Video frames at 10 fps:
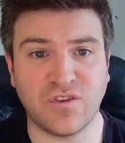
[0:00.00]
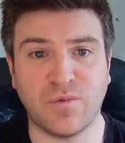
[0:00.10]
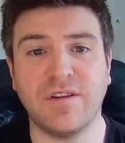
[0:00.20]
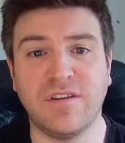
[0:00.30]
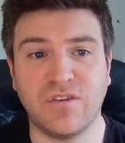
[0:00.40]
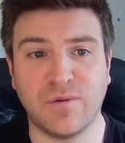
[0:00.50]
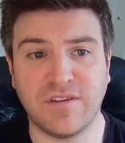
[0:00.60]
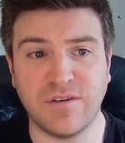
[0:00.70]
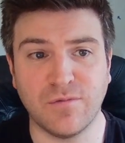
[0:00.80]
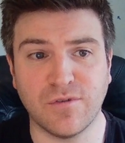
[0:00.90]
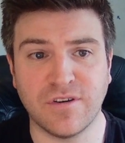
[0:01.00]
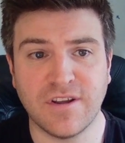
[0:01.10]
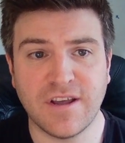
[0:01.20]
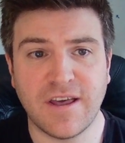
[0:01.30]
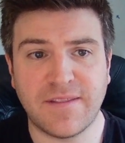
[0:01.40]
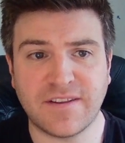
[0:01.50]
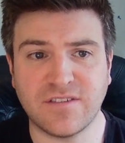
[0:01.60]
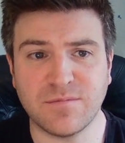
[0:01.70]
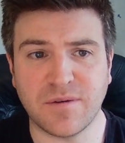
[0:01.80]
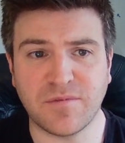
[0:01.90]
2021 that
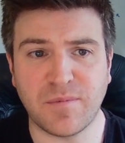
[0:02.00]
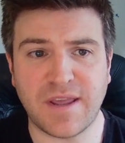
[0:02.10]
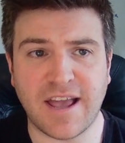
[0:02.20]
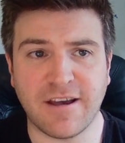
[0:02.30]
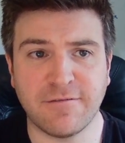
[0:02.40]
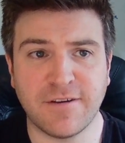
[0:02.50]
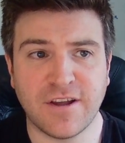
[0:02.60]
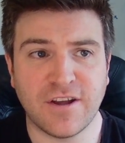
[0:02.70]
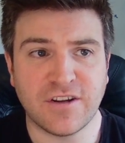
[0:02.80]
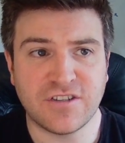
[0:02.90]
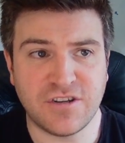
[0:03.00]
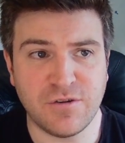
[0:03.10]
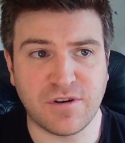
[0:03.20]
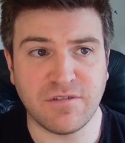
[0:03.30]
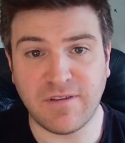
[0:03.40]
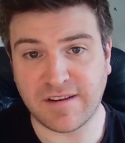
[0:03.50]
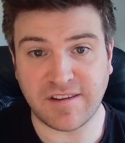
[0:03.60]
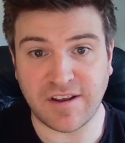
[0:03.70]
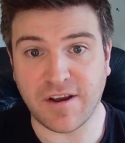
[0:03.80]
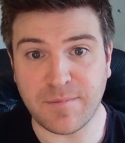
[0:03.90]
sometimes when we have two
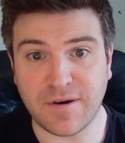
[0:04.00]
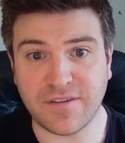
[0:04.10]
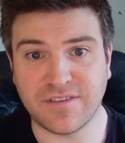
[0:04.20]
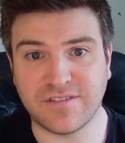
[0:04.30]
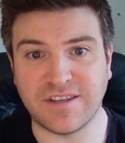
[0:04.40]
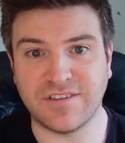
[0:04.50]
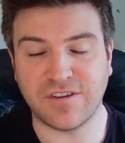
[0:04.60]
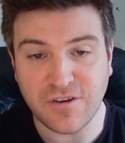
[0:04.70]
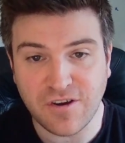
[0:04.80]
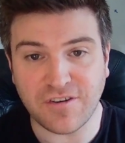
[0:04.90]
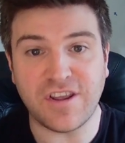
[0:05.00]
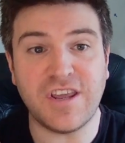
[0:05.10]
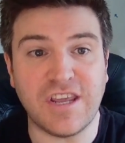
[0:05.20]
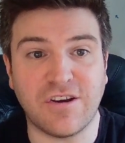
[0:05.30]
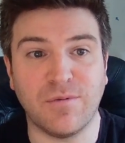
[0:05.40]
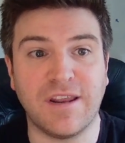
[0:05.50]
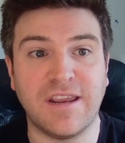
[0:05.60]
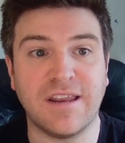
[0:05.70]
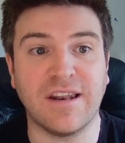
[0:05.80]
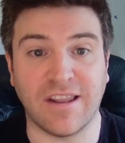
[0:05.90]
conflicting hypotheses, they're not
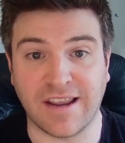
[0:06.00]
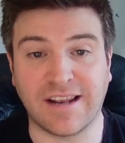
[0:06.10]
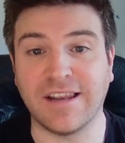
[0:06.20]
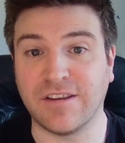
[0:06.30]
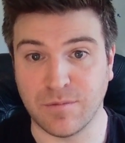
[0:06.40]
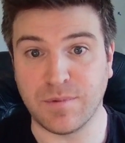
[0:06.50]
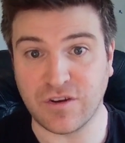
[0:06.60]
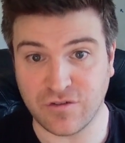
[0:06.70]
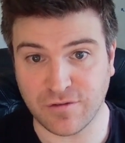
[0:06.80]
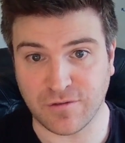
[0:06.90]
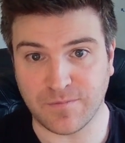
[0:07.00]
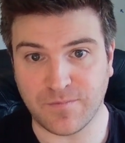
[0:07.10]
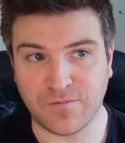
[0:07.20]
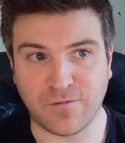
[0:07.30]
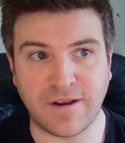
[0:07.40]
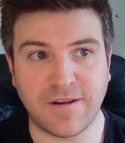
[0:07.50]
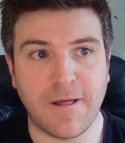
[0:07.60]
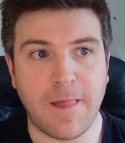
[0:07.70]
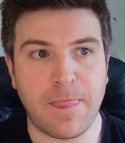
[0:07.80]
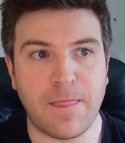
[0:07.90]
equally likely to be true, right?
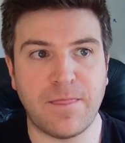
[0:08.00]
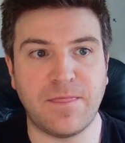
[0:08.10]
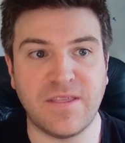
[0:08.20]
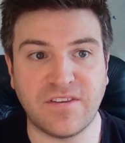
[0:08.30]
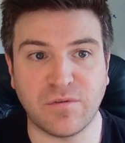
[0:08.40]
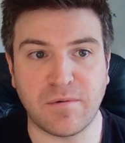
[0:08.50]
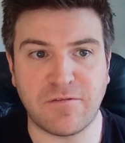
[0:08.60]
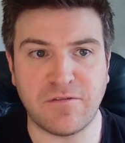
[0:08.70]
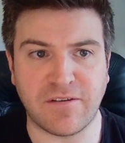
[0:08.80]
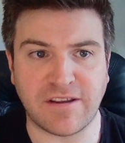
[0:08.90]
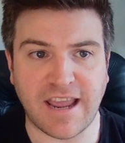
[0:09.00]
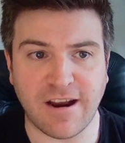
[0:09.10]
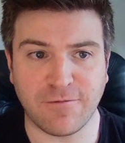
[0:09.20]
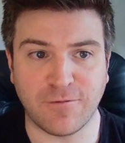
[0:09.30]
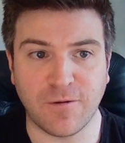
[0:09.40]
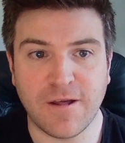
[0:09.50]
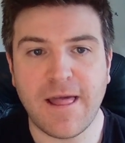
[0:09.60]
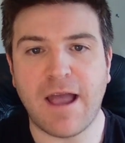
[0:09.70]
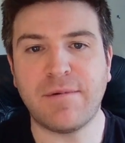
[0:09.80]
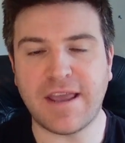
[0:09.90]
This is where we have to be very careful,
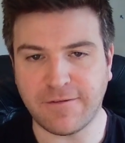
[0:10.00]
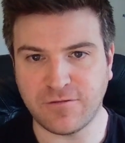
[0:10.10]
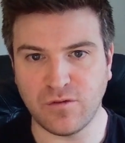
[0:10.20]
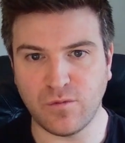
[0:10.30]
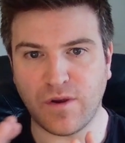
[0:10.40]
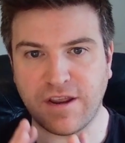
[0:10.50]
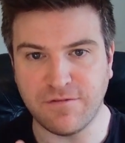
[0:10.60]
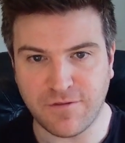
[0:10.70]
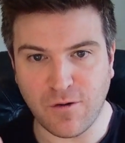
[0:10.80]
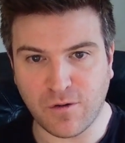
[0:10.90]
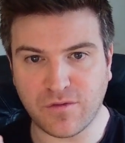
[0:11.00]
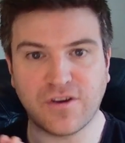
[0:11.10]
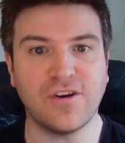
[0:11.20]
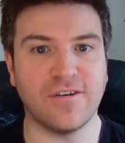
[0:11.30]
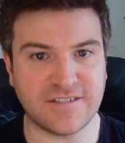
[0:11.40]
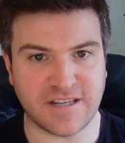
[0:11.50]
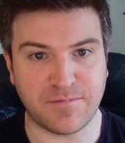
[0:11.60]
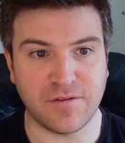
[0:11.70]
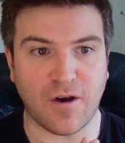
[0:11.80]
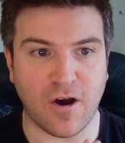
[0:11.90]
and we have to invoke the
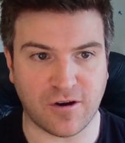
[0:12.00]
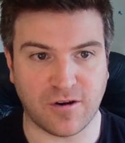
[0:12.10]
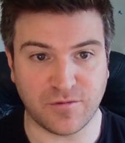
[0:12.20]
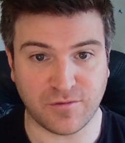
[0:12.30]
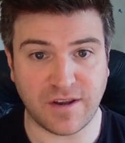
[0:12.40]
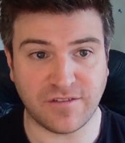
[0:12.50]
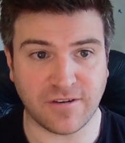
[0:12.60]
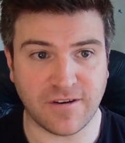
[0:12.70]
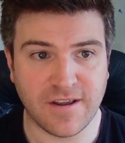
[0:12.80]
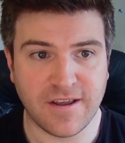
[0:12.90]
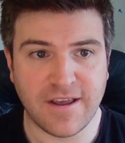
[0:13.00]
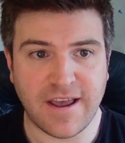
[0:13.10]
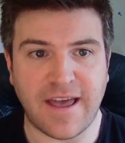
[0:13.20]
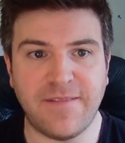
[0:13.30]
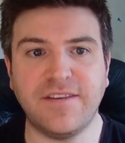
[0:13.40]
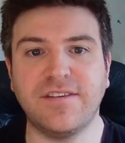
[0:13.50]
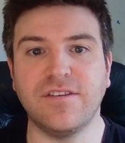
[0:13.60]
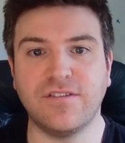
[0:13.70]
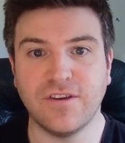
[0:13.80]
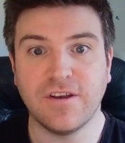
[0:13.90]
concept of Occam's razor. And this
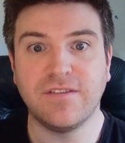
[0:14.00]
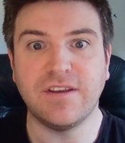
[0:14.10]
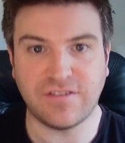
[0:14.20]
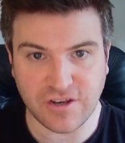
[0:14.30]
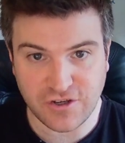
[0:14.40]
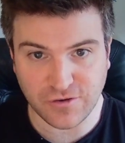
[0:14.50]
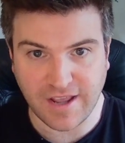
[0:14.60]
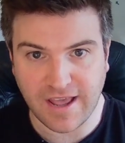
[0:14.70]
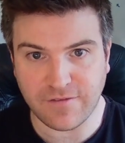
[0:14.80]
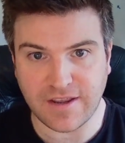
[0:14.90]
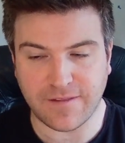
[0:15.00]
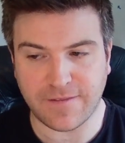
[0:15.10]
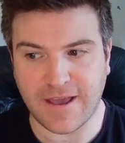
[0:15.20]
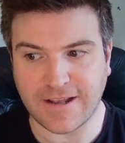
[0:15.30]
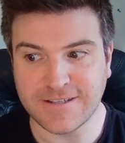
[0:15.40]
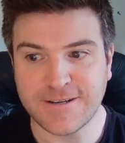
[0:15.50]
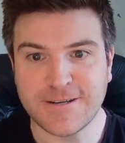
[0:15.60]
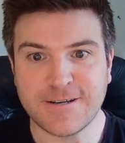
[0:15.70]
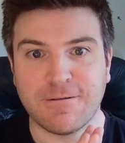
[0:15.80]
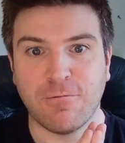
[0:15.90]
is the essential caveat that
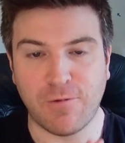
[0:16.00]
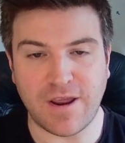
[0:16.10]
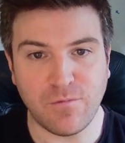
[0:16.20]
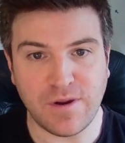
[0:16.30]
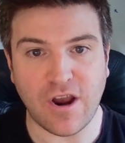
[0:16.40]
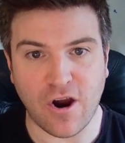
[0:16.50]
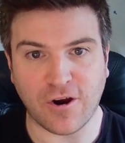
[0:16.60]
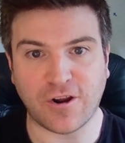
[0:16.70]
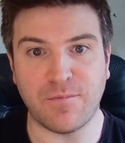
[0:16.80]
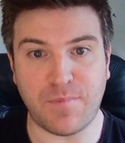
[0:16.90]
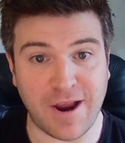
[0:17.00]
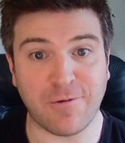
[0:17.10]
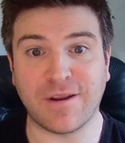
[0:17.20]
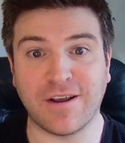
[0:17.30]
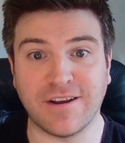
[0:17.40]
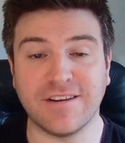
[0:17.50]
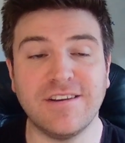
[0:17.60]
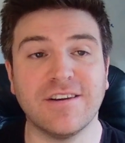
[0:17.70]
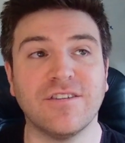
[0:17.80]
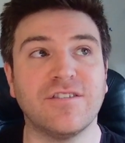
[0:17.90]
when we are comparing
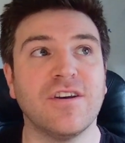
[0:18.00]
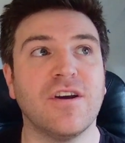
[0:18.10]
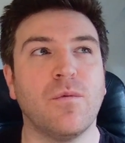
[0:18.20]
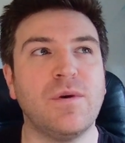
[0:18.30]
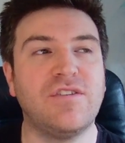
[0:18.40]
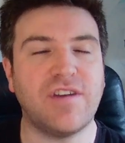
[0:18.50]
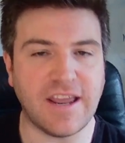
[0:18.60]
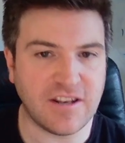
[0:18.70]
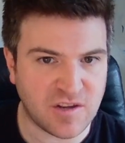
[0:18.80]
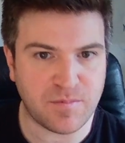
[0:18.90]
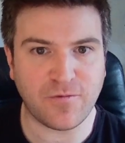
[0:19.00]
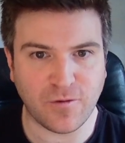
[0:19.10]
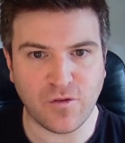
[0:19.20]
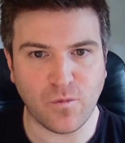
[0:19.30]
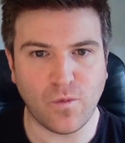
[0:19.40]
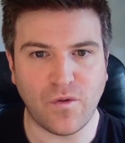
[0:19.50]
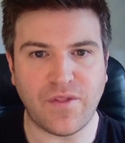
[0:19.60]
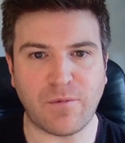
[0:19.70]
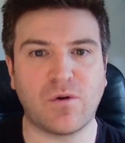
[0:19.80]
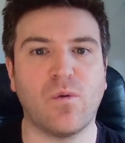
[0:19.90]
ideas, we tend to prefer the one
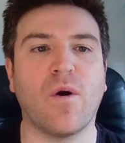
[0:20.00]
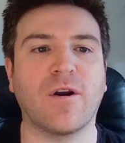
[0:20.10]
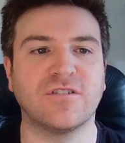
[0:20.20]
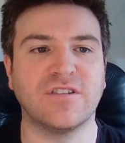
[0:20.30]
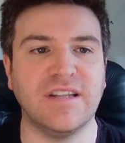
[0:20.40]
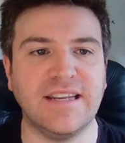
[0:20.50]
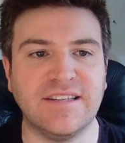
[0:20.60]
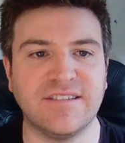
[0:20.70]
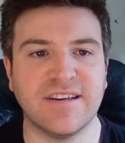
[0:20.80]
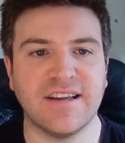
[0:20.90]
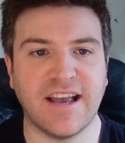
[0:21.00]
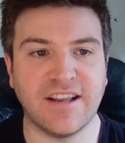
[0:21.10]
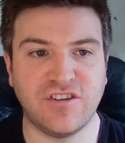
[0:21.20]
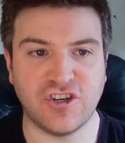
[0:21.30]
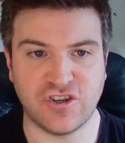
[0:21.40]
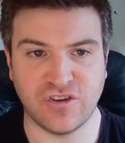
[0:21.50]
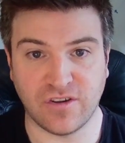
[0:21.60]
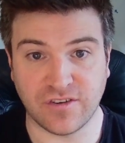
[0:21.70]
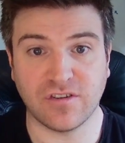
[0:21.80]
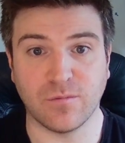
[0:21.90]
that requires the least additional
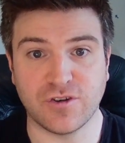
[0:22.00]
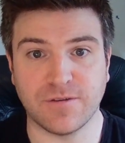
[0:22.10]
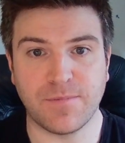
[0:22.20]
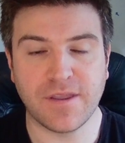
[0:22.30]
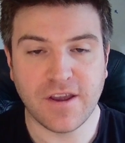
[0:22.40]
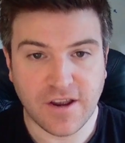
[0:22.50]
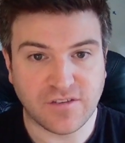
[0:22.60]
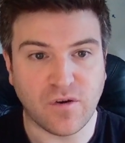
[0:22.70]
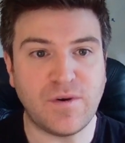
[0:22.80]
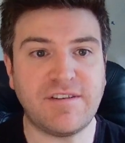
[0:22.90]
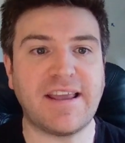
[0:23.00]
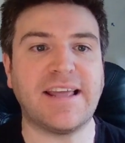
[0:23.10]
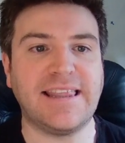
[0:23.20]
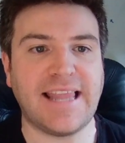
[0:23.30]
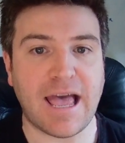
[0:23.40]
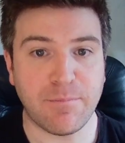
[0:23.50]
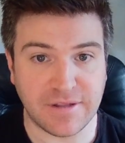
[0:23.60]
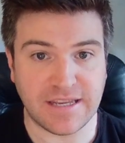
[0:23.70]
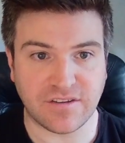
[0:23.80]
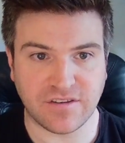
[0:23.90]
assumption. So if we take a lab
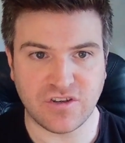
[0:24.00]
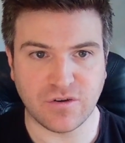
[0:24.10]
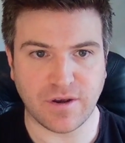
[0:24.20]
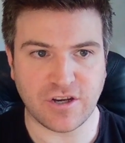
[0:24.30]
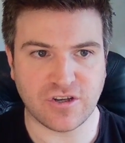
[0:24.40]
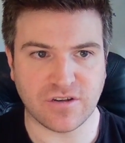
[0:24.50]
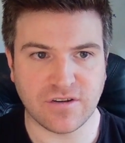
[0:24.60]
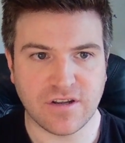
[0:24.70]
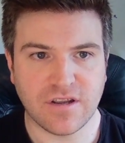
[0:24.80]
leak situation,